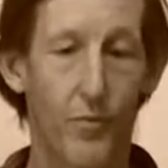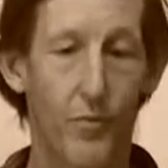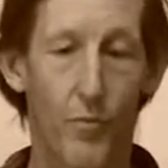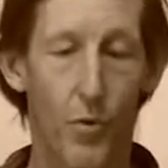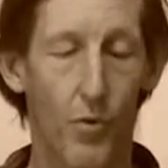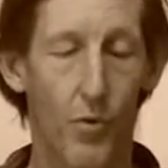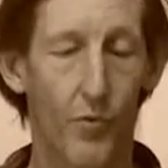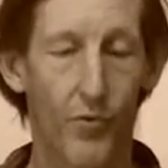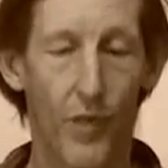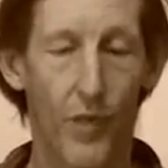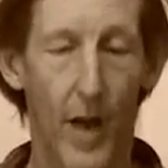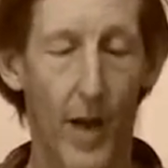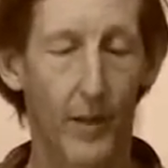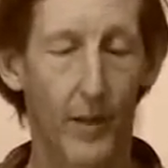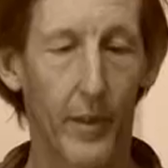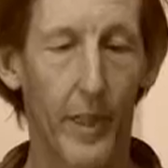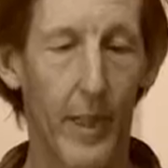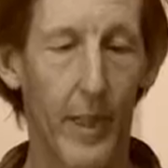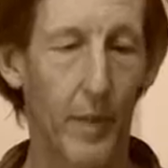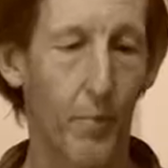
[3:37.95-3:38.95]

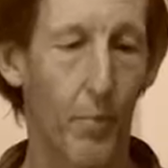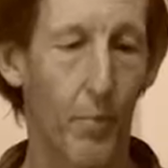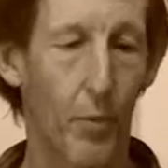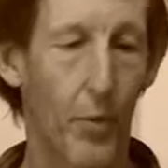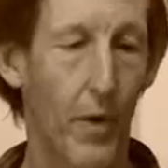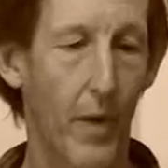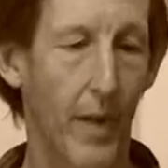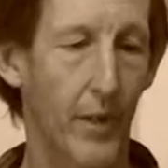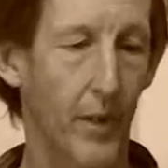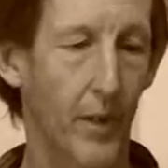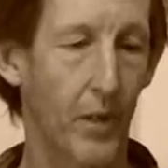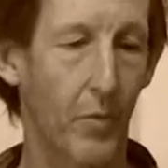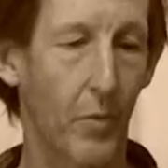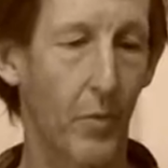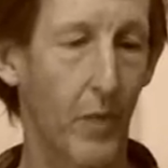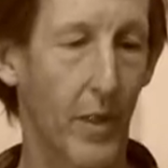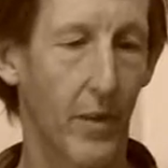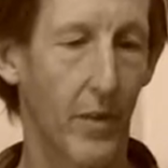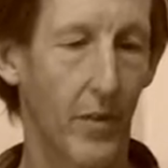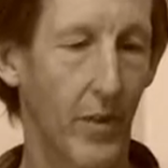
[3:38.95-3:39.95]
profoundly impressed
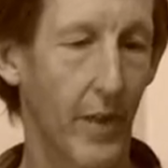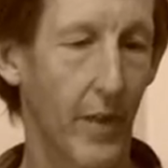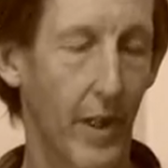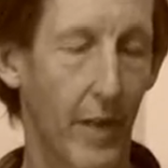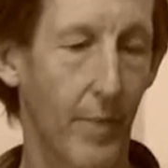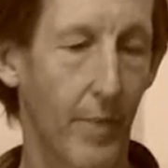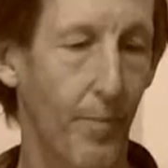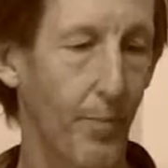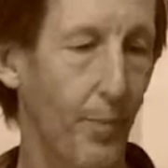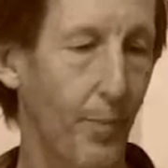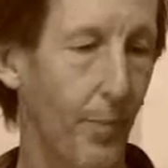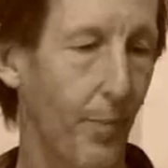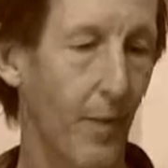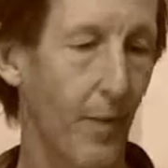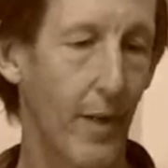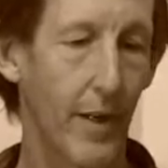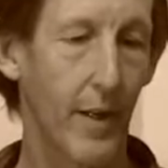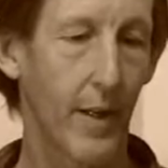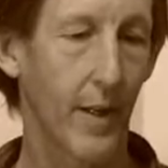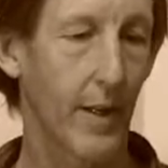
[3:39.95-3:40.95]
with uh,
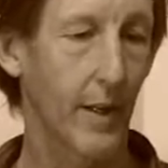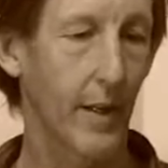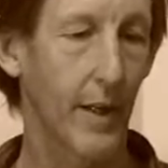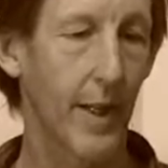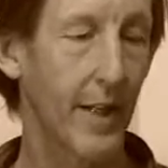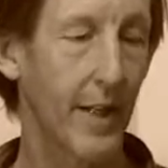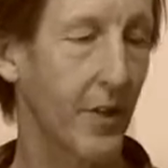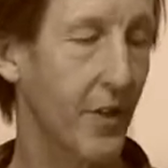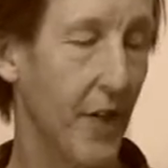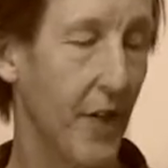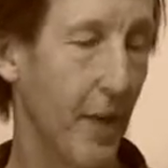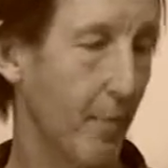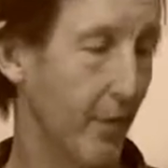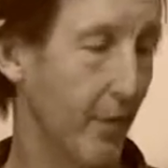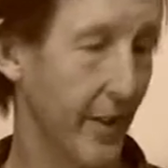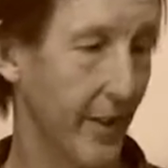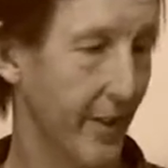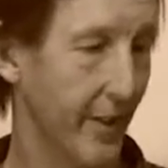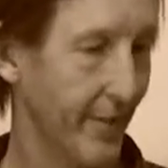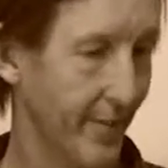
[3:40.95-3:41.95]
uh, Led
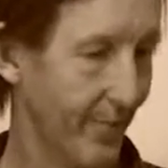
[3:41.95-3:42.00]
Zeppelin.